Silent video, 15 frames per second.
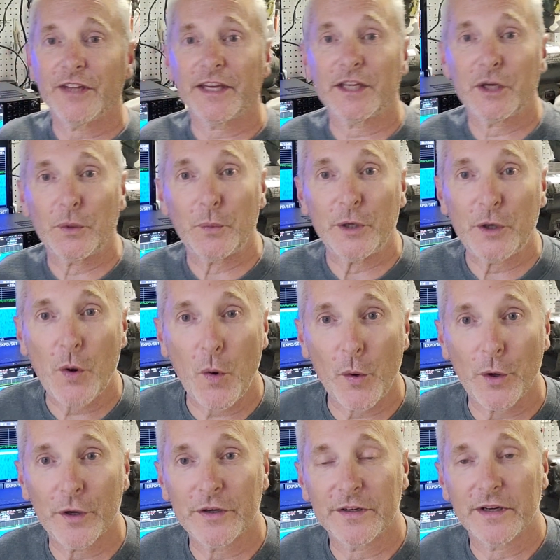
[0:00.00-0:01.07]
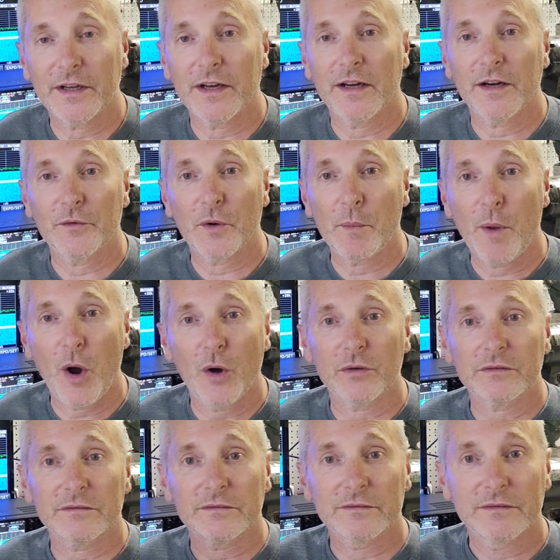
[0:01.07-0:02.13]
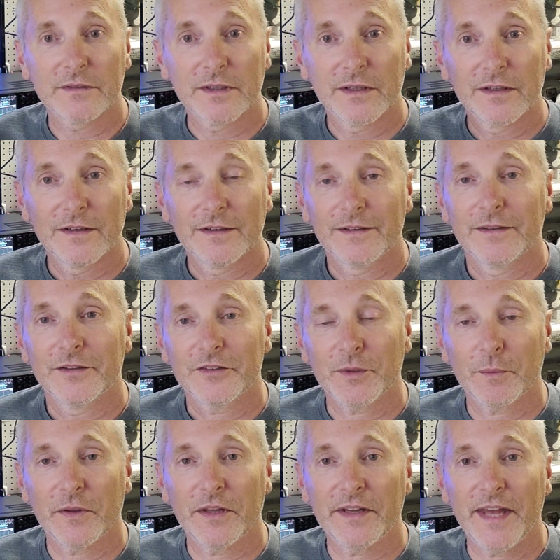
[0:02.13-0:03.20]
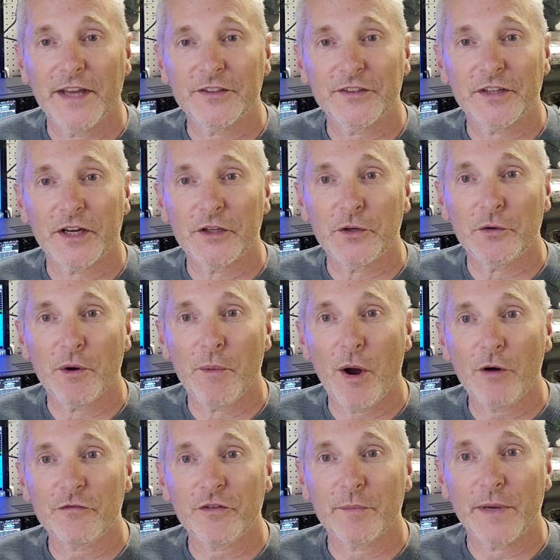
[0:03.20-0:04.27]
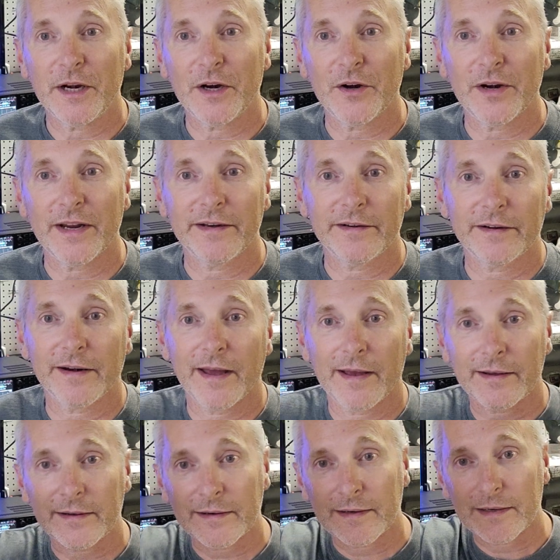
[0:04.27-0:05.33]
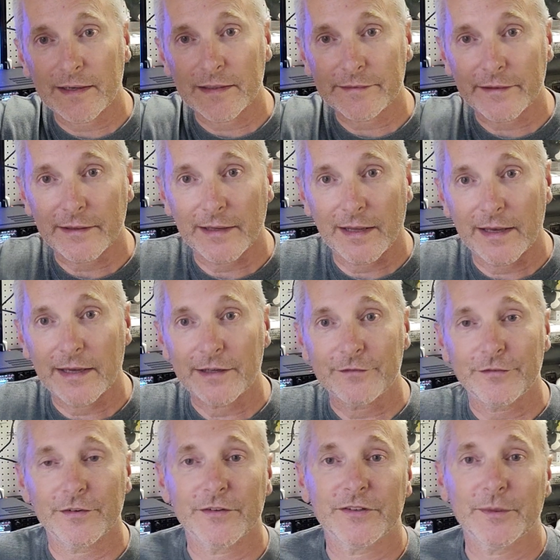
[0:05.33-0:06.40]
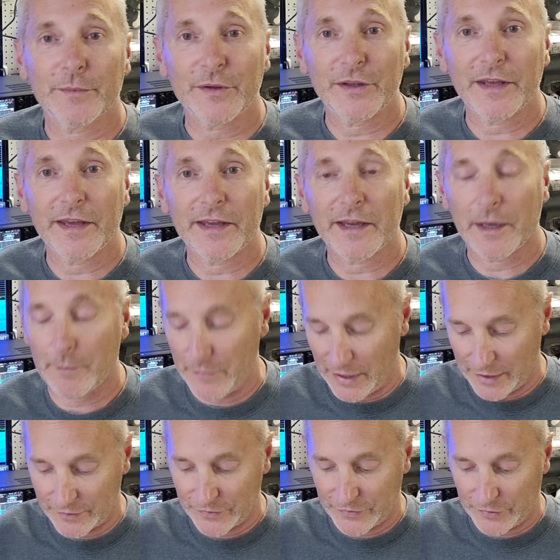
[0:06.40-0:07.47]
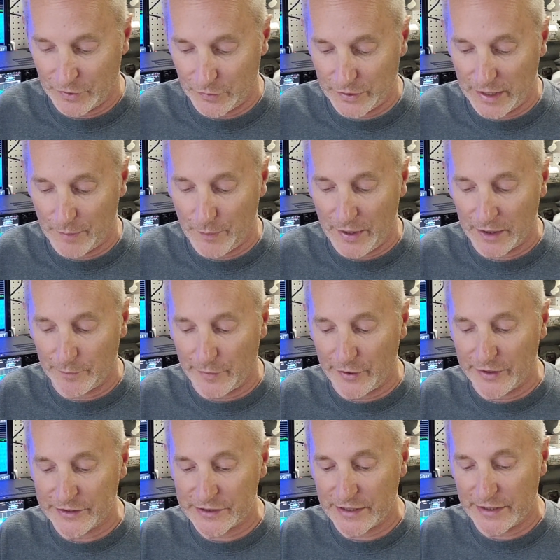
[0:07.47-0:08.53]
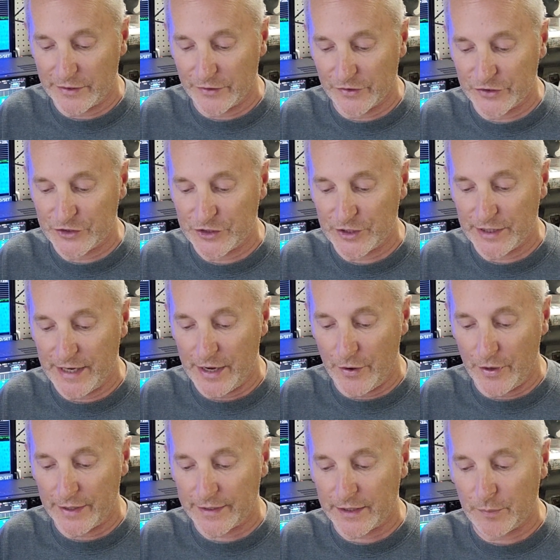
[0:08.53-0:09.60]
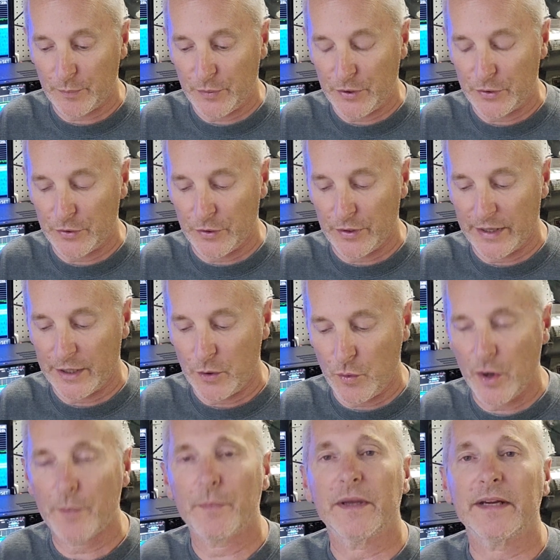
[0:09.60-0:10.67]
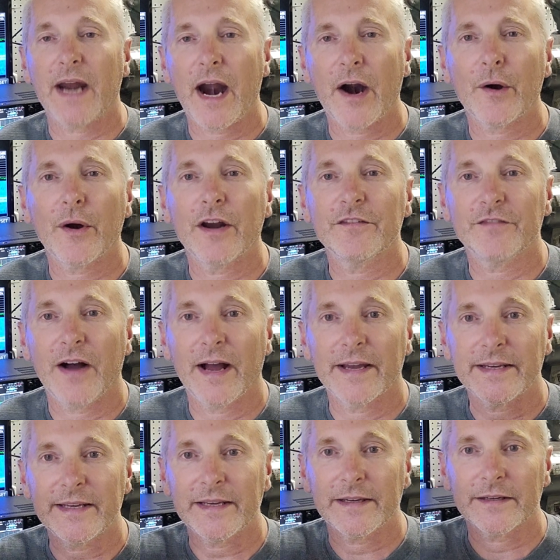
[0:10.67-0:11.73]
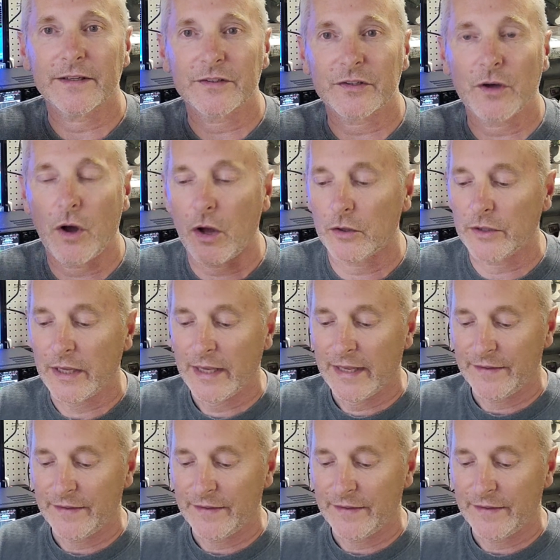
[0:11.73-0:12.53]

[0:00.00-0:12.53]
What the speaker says: I can record remote some of the nets that I do remote from here, and you're not going to get the line for some of the AM nets. So yeah, Palomar Engineers Generic Computer Equipment RFI Kit, it's called.